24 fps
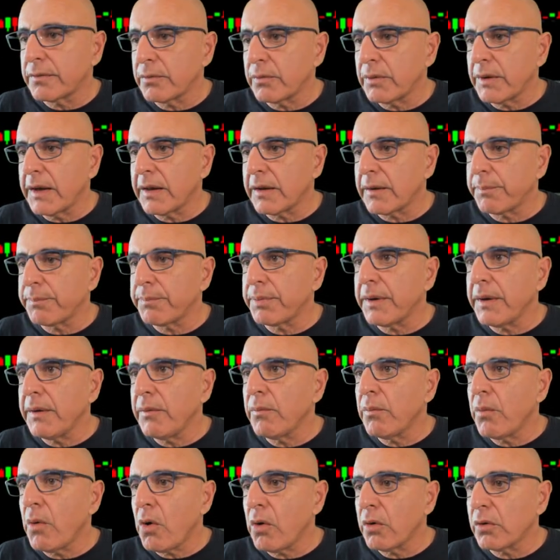we get a
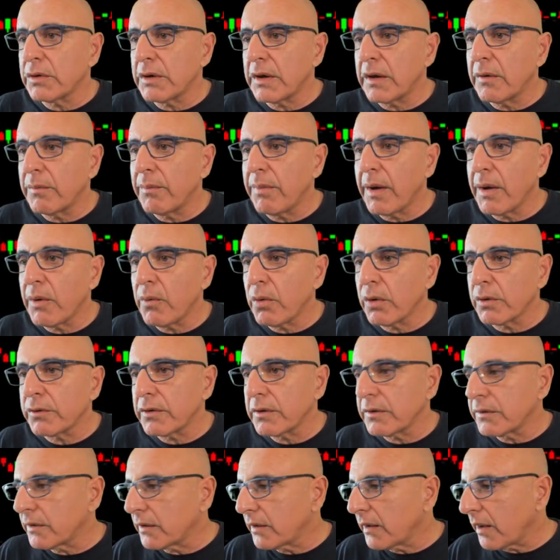pre-warning by
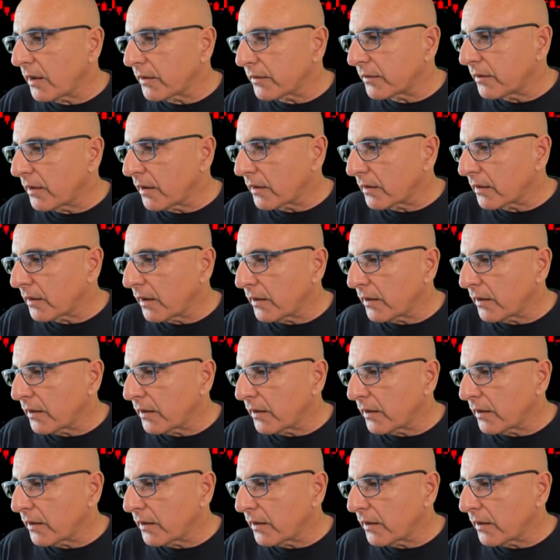watching the Nasdaq